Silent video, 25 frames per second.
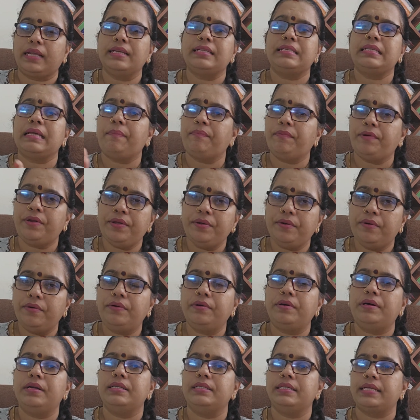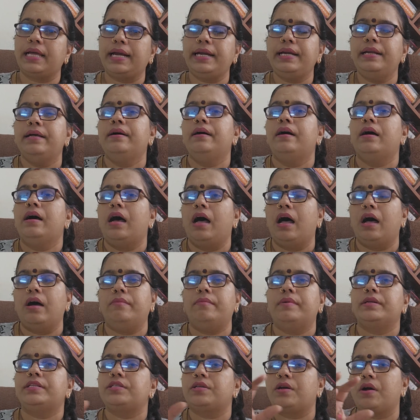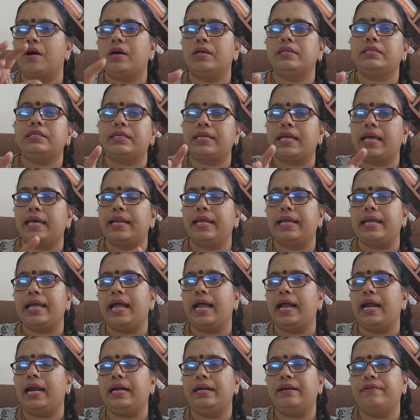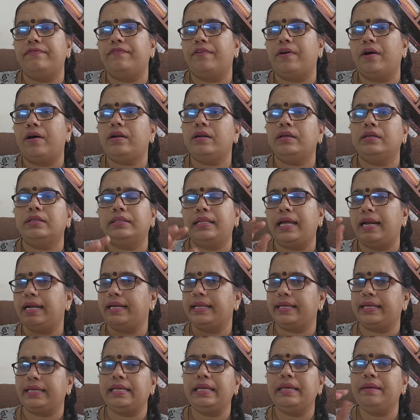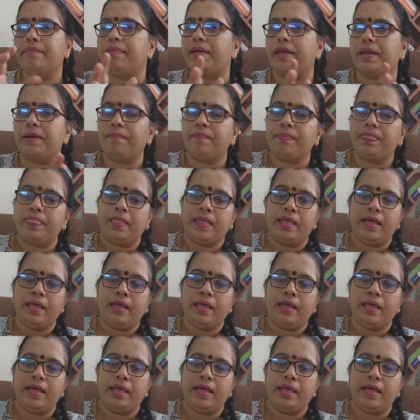It's up to you to decide how much cost can I add for that EB.